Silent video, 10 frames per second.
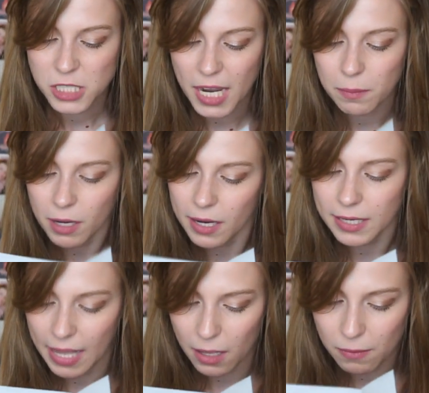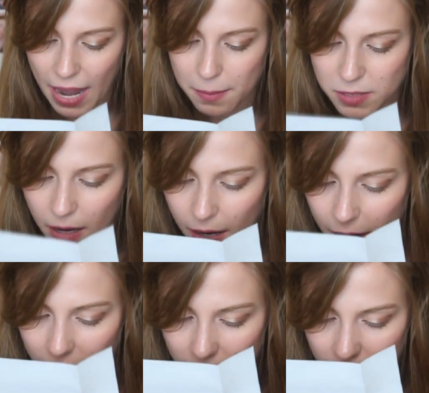Jamberry nail wraps
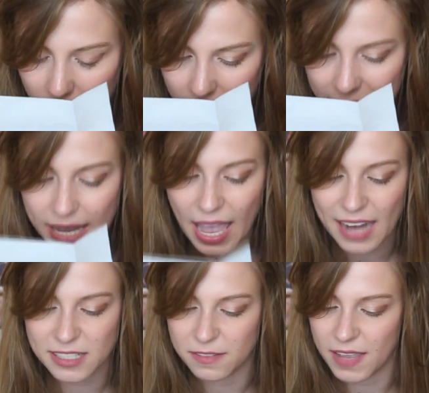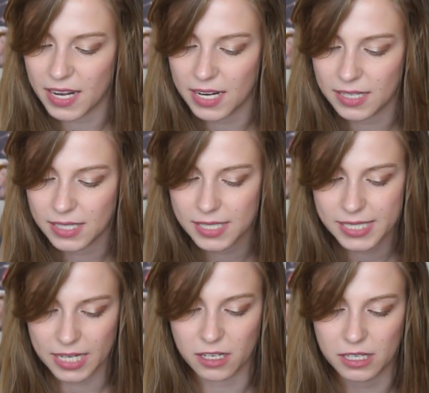are heat-activated
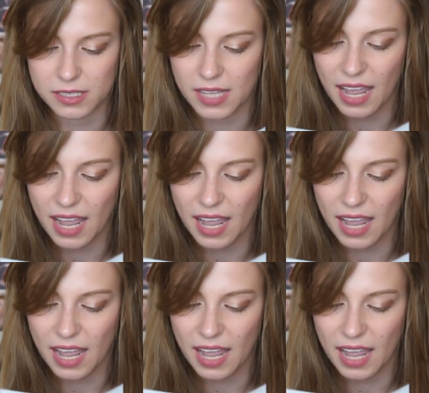stickers.